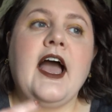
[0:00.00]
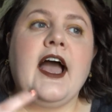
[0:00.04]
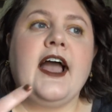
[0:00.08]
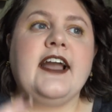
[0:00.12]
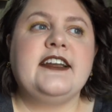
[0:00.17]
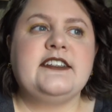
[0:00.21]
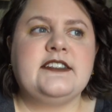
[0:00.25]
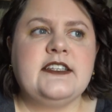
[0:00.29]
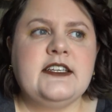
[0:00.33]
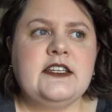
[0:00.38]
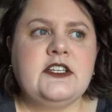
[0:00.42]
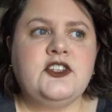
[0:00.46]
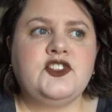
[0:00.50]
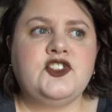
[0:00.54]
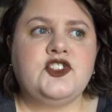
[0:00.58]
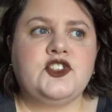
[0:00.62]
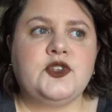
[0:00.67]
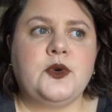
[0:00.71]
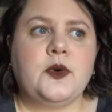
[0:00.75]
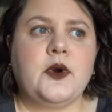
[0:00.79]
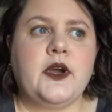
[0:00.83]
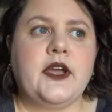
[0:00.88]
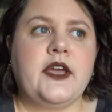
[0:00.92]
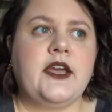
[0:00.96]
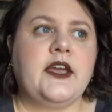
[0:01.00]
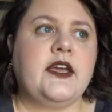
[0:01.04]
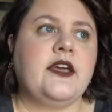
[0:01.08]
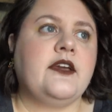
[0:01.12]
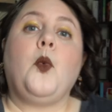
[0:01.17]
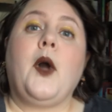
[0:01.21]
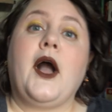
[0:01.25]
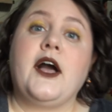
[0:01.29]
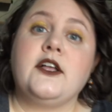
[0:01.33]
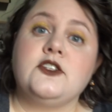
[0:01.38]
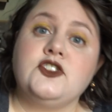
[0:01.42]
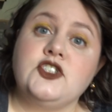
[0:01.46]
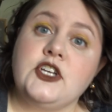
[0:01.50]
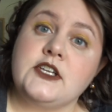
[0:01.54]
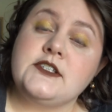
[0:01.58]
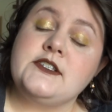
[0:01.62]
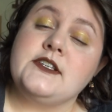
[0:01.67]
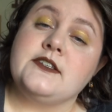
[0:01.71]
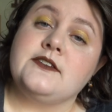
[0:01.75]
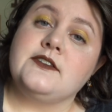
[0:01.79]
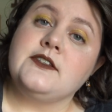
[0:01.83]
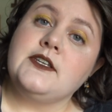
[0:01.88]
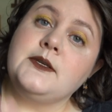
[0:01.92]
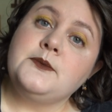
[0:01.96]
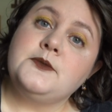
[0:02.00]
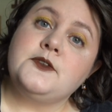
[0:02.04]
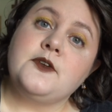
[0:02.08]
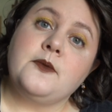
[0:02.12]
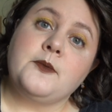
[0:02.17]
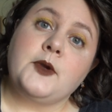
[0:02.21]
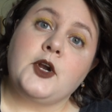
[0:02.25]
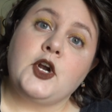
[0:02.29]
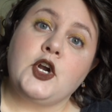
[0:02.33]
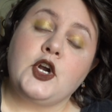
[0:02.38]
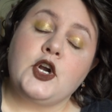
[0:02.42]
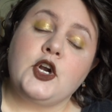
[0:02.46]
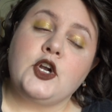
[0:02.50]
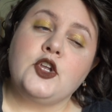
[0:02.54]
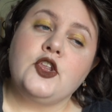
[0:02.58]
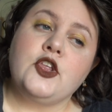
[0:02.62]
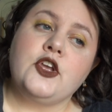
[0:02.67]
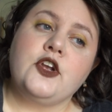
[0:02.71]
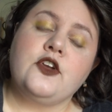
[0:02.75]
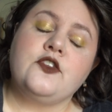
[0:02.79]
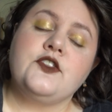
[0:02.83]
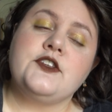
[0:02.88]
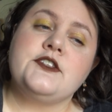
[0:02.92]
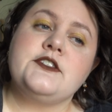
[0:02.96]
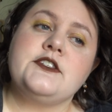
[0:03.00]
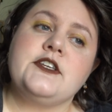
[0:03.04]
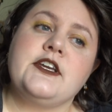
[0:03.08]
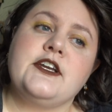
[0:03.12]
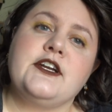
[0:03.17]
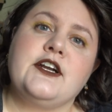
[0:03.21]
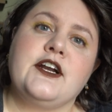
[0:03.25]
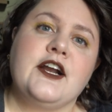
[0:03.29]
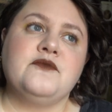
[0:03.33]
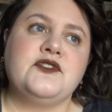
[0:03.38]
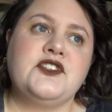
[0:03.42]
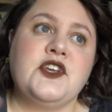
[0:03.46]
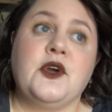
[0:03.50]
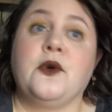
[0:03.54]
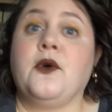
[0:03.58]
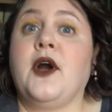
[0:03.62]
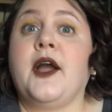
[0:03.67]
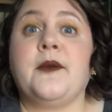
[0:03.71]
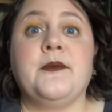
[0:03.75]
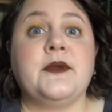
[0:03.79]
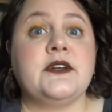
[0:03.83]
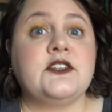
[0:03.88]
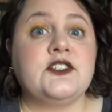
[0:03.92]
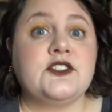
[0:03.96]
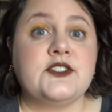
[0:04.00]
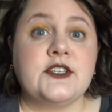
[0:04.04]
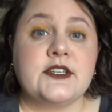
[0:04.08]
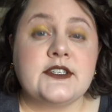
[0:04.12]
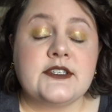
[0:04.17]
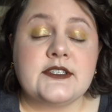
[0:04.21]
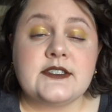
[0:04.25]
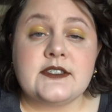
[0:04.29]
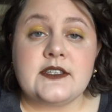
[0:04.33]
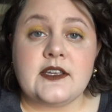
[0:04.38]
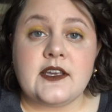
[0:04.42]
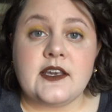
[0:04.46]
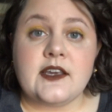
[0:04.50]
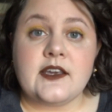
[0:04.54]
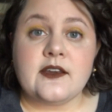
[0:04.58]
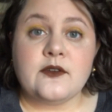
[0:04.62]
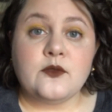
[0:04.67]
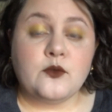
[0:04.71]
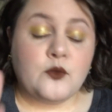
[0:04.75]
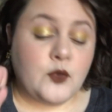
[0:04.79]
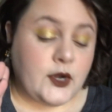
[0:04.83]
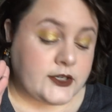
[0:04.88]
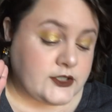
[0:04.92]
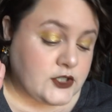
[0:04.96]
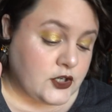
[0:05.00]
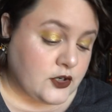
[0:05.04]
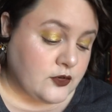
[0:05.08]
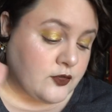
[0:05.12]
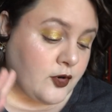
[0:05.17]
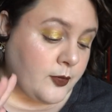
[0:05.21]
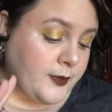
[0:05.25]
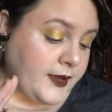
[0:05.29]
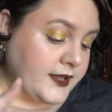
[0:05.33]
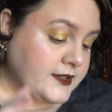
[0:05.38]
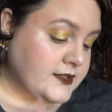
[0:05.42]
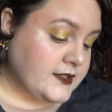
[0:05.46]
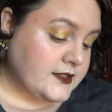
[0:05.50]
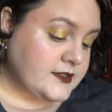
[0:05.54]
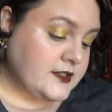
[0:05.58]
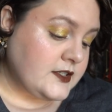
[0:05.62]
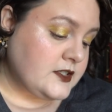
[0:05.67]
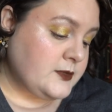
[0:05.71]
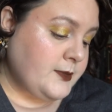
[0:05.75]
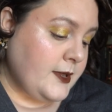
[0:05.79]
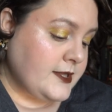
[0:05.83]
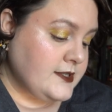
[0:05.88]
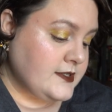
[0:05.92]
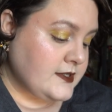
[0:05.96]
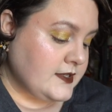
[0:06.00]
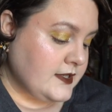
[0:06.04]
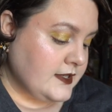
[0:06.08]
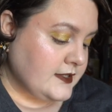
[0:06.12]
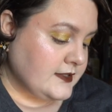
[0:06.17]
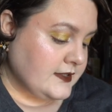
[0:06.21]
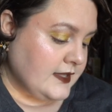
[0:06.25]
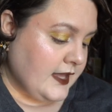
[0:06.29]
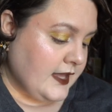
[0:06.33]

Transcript: I did enjoy Wild Justice Sleeps from her earlier this year, so I'm interested to see what her romantic suspense is